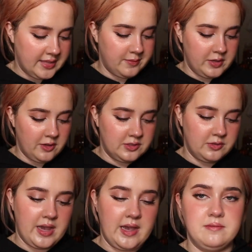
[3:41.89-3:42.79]
And then we also
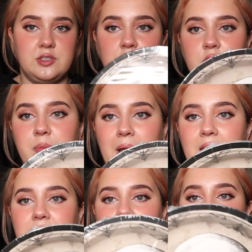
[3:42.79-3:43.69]
have two
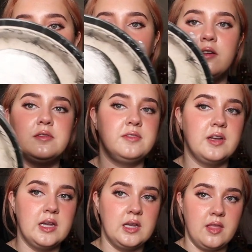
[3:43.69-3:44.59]
packs of
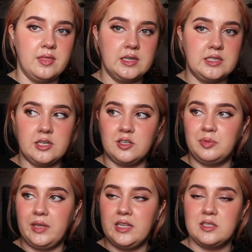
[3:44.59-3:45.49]
the dinner
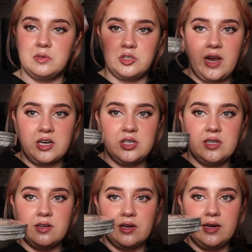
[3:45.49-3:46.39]
plates, which are actually,
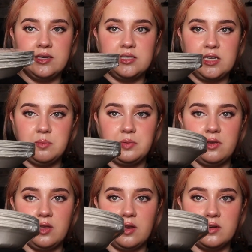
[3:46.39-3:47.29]
they're kind of deep. You
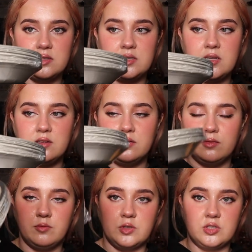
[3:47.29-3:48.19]
can kind of see,
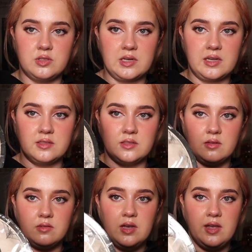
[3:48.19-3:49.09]
which is nice.
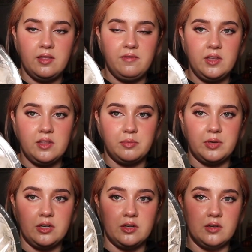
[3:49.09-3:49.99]
So they feel like they're
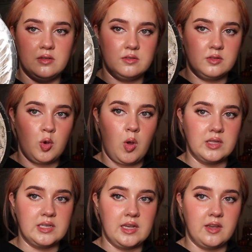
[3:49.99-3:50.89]
pretty good
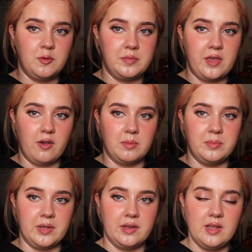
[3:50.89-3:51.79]
quality. I hope they are,
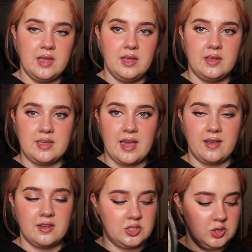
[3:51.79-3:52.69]
but yeah,
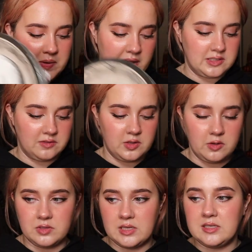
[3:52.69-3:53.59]
I got two packs of
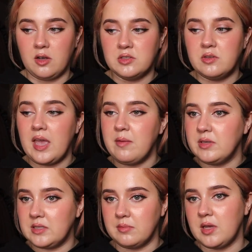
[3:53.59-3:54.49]
those. This also came
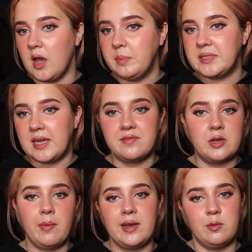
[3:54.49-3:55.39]
with some cups. I have
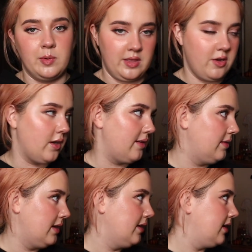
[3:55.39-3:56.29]
no idea where they are
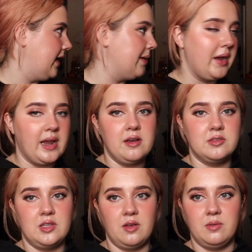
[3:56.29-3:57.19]
in my
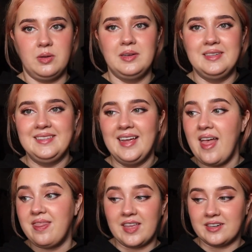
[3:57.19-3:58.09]
house though.
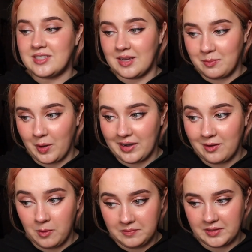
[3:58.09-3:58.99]
They're somewhere,
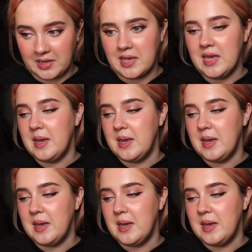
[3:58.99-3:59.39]
hopefully.